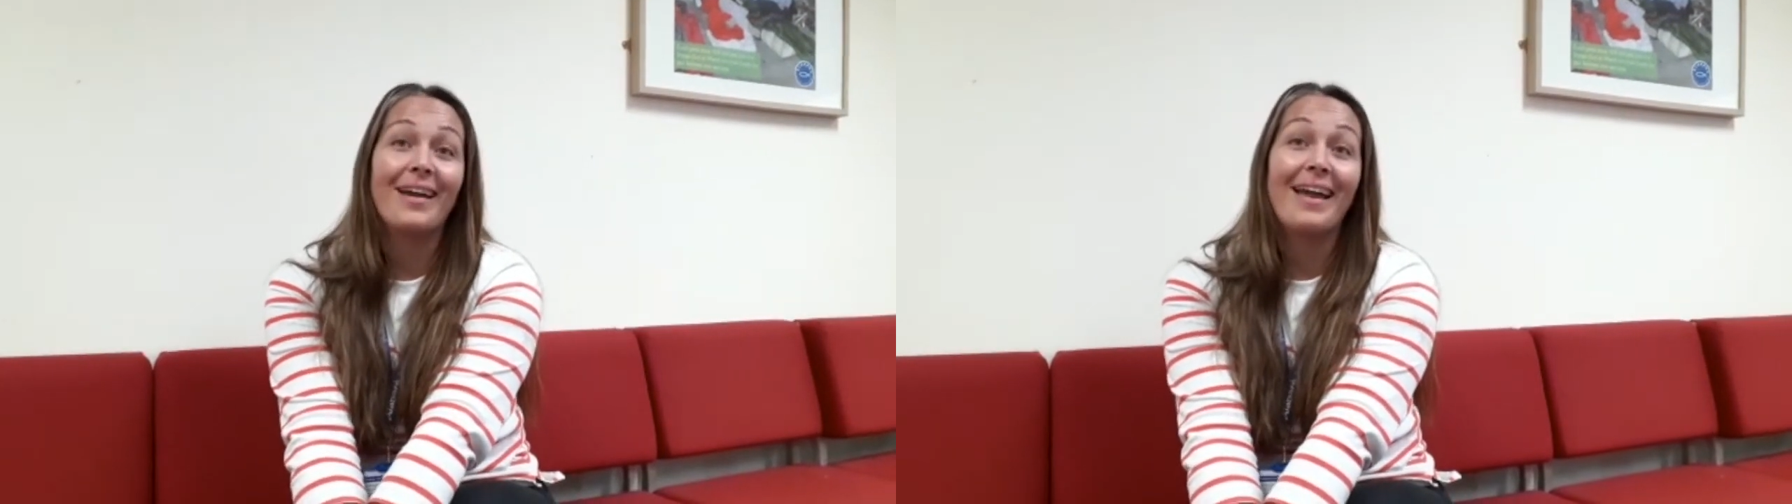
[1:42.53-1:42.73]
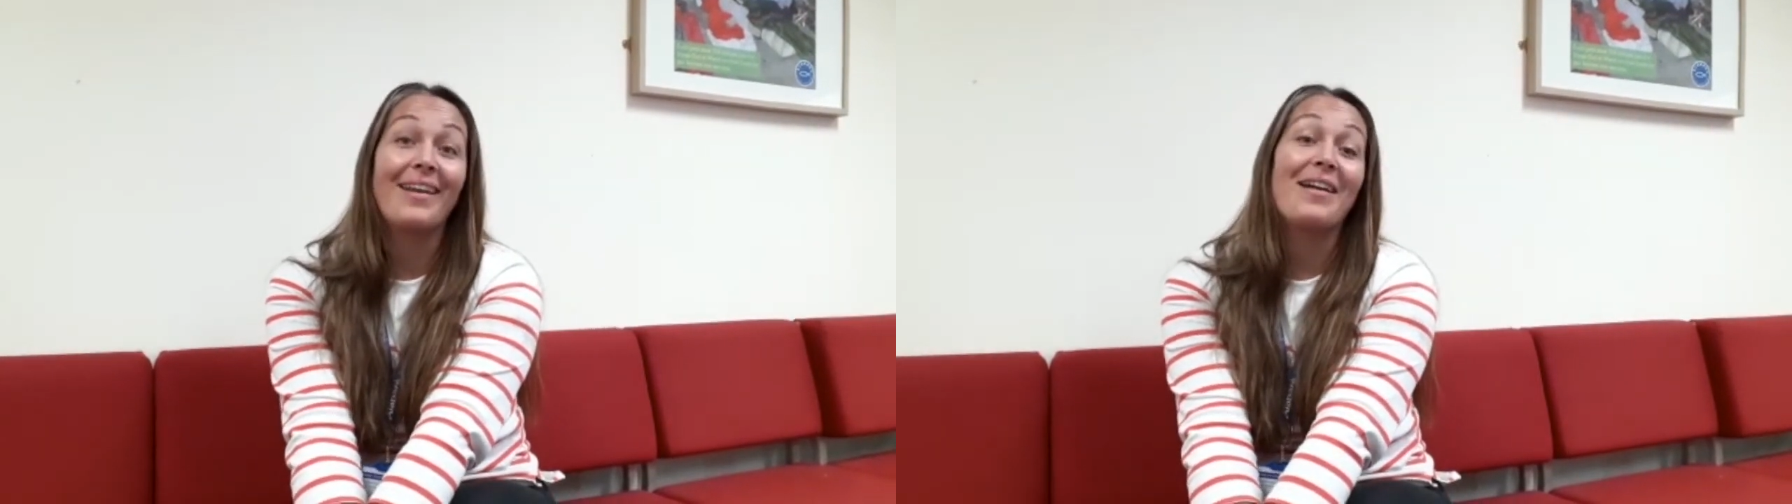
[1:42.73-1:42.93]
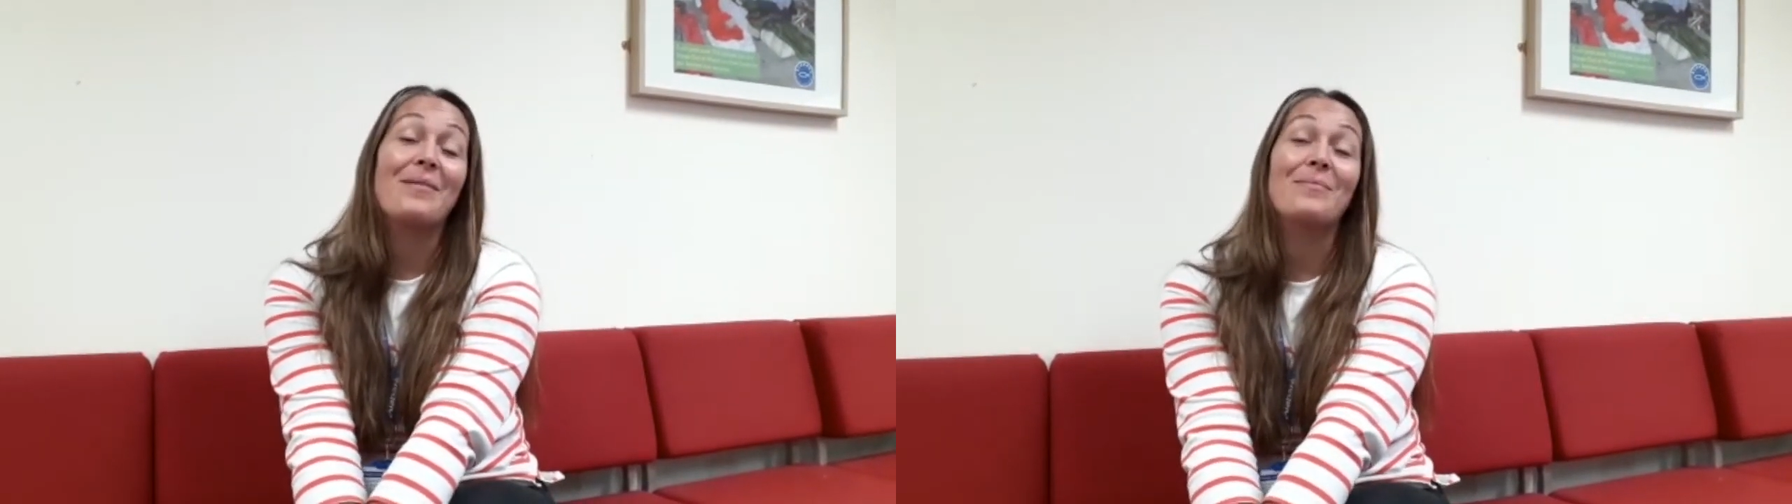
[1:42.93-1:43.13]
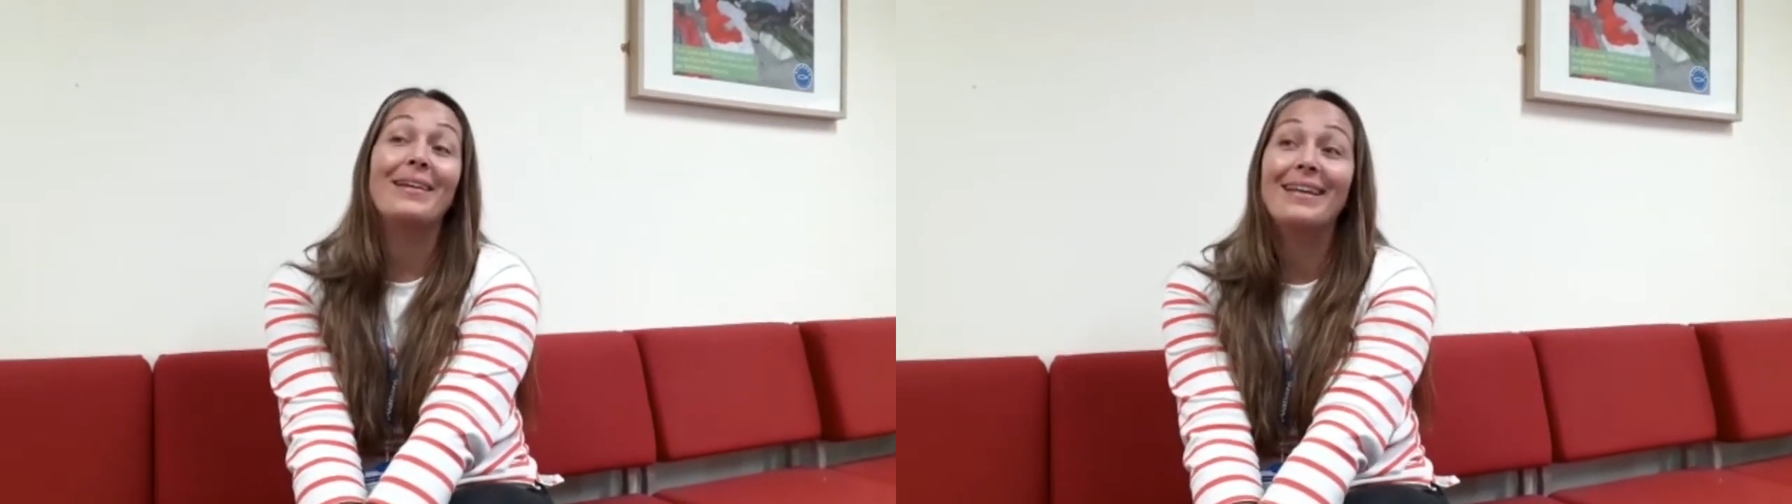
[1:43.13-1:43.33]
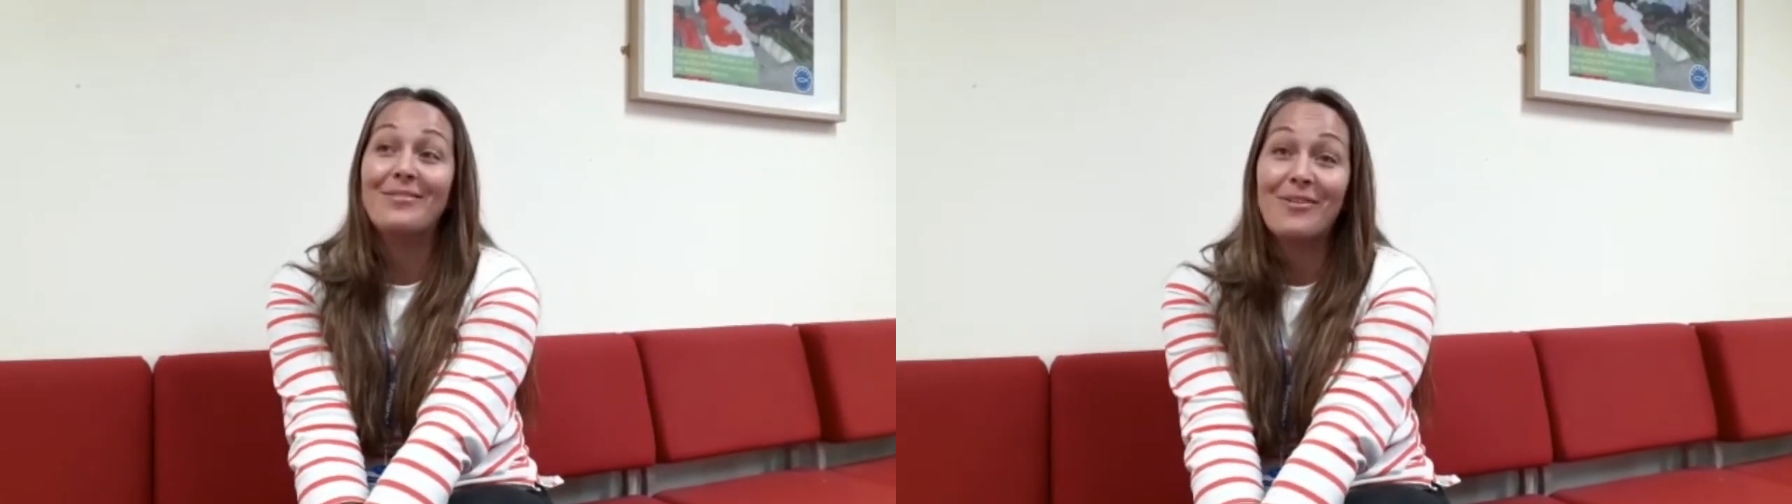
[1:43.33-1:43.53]
and I am
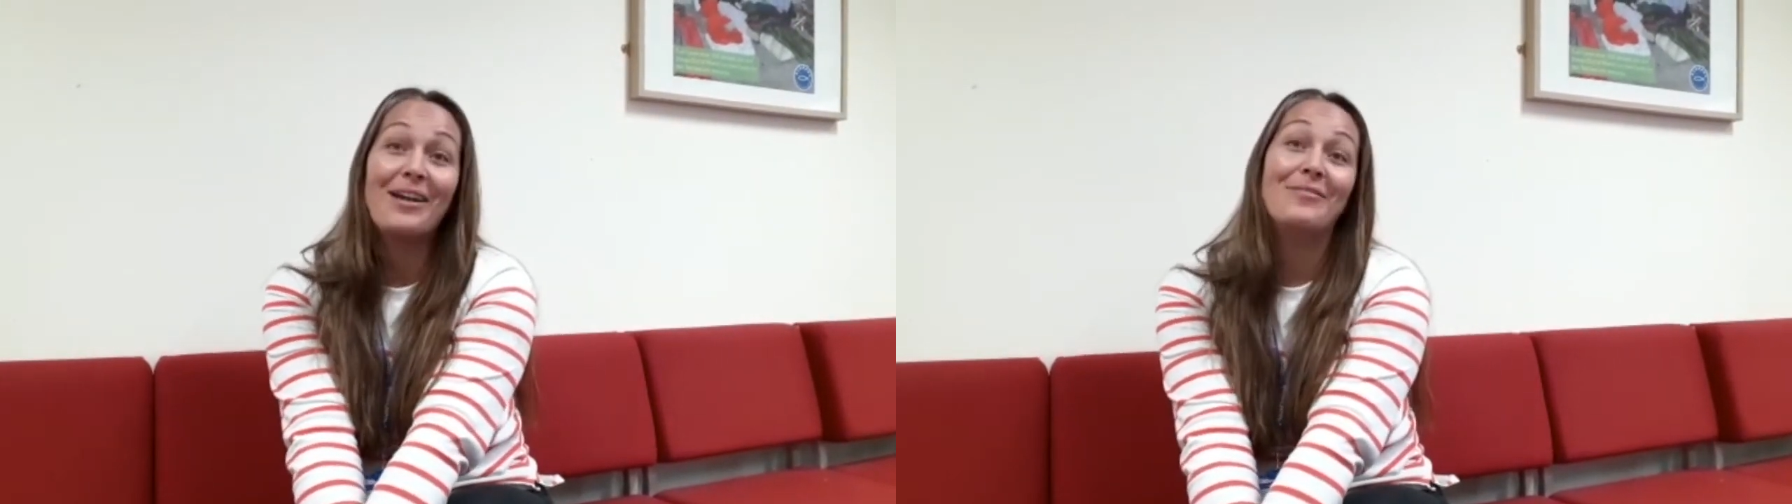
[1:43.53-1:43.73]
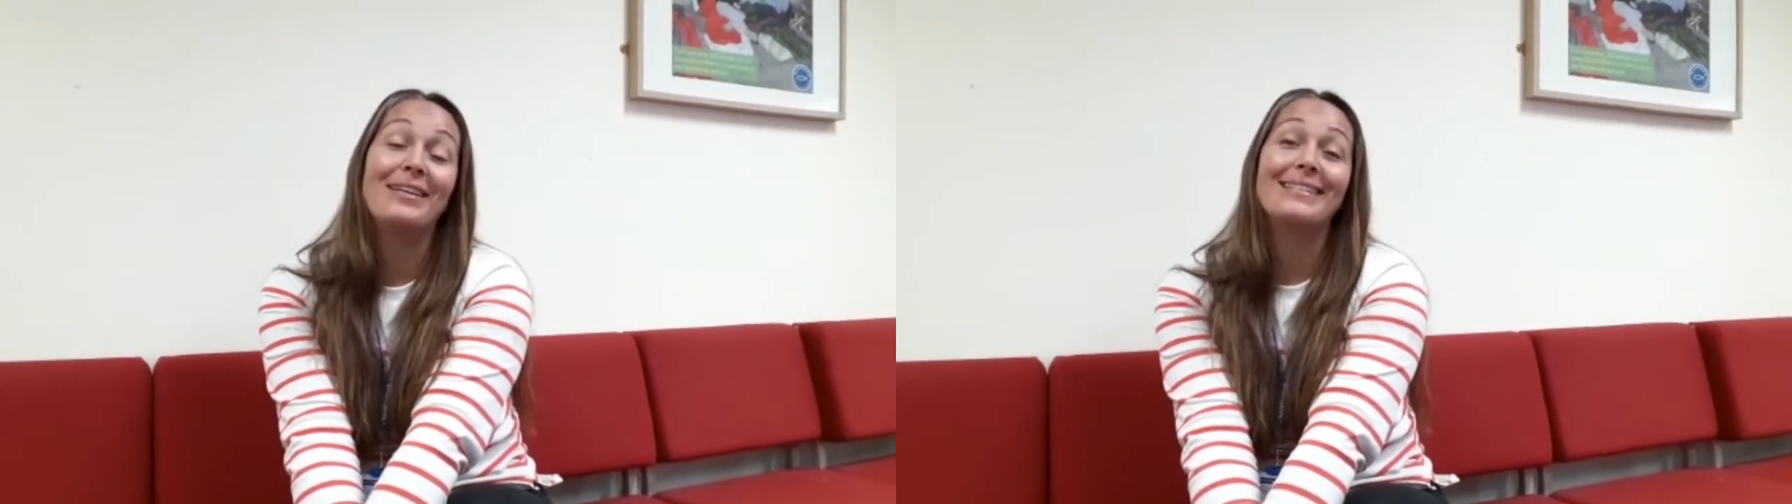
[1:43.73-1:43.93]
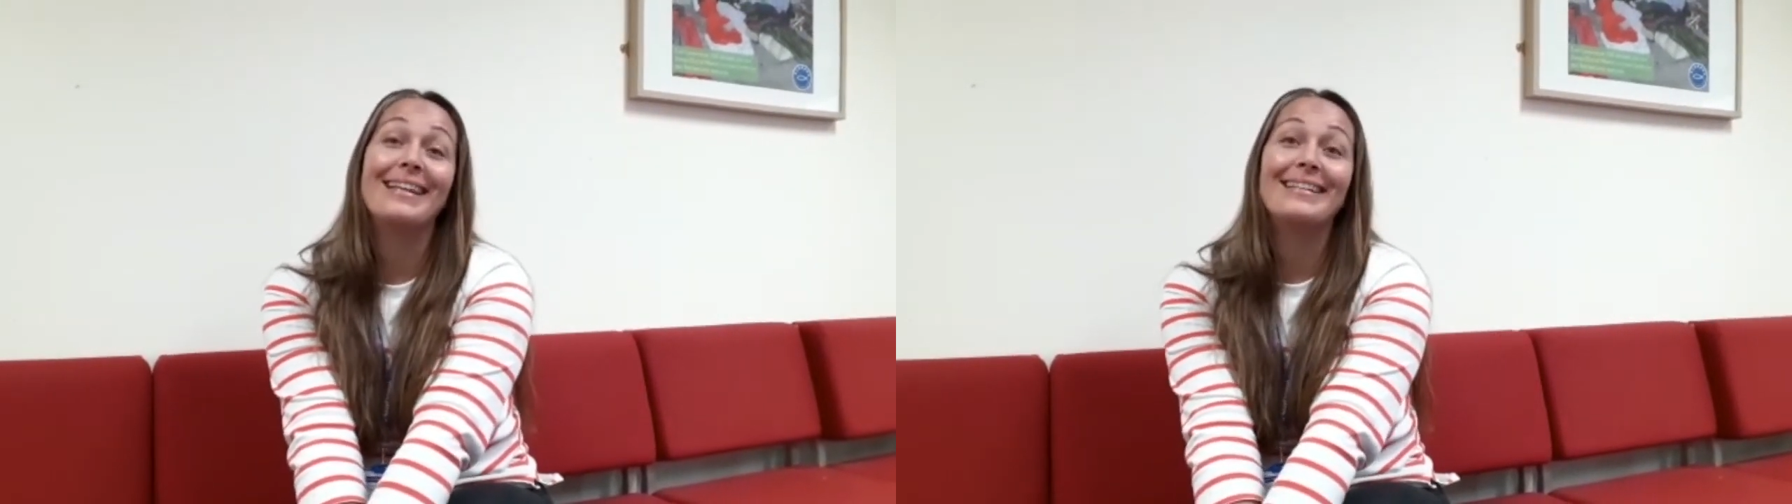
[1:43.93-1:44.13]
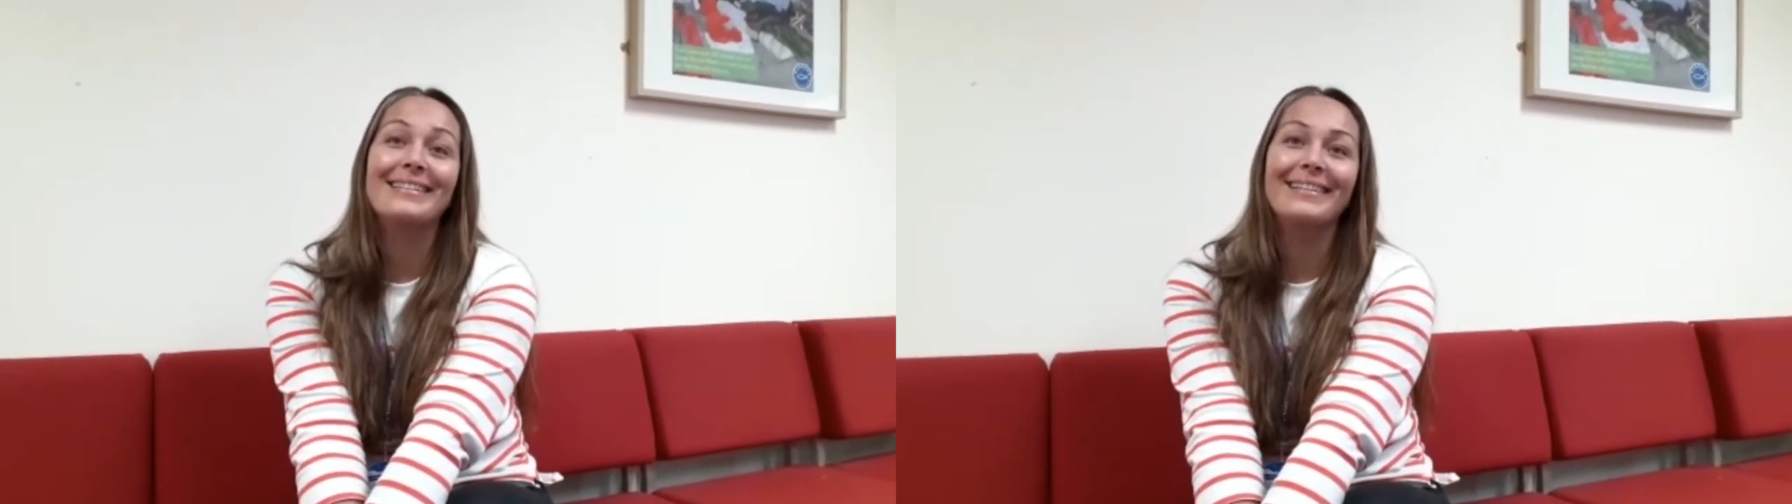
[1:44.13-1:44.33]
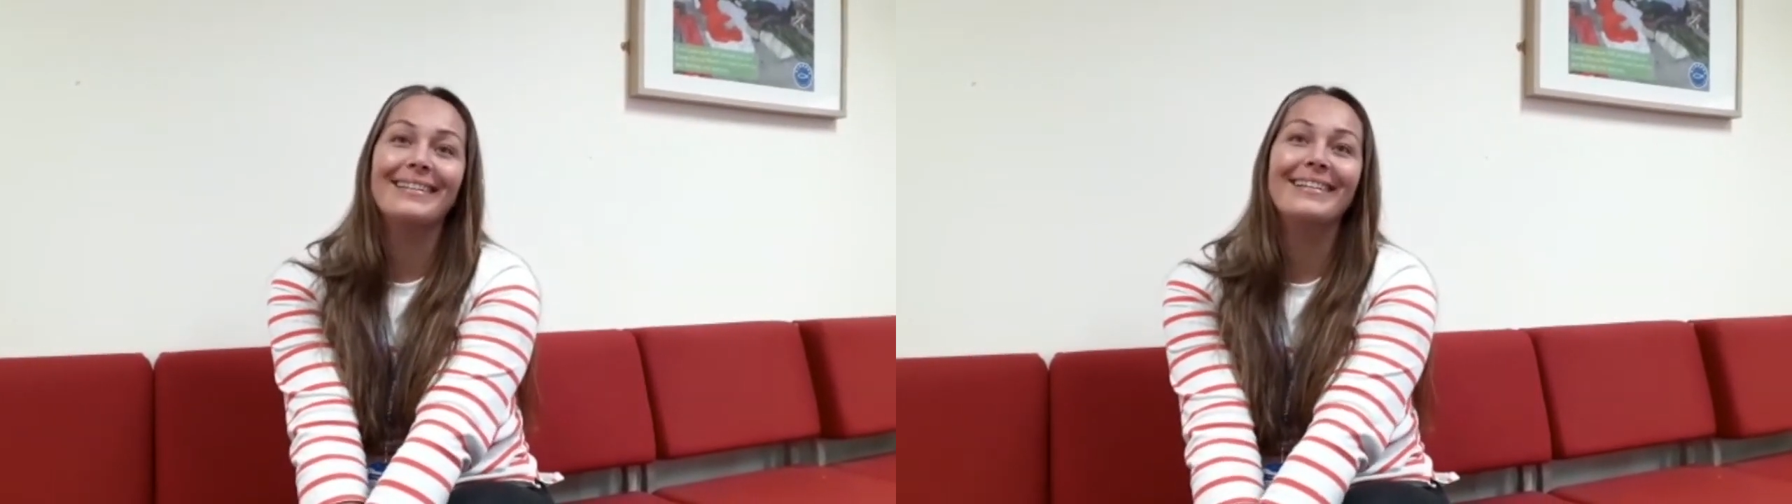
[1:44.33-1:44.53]
here 5 years
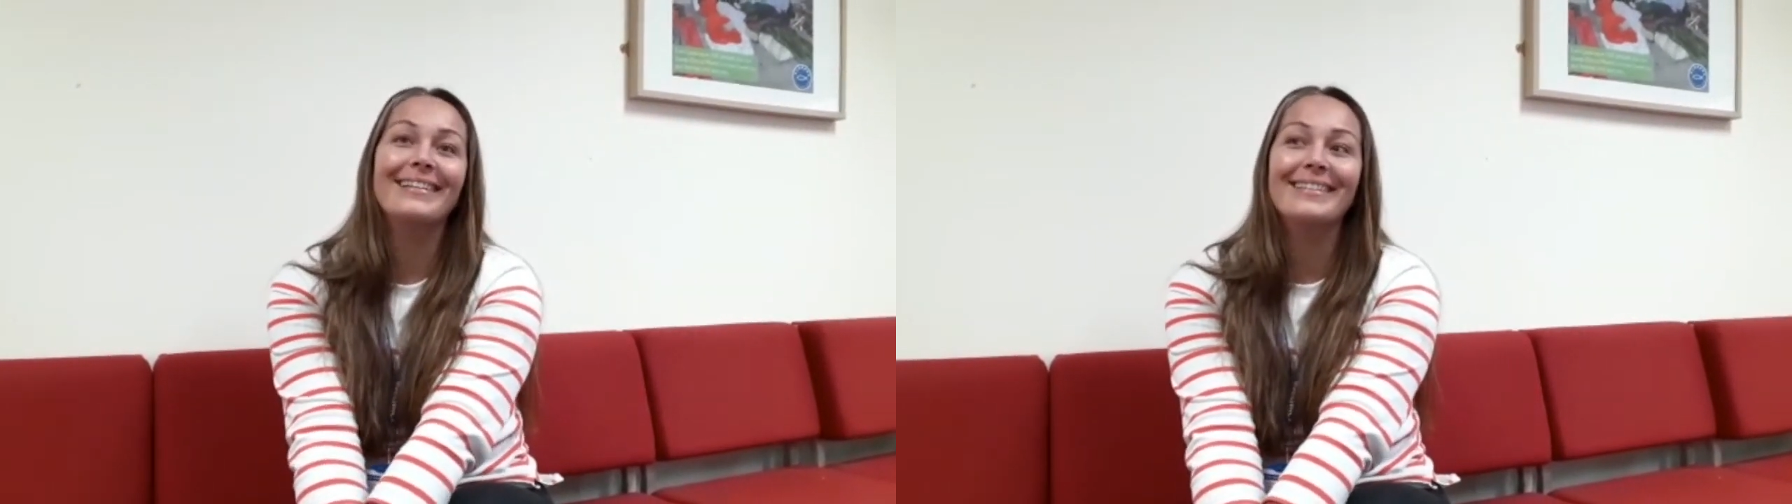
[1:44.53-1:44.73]
later,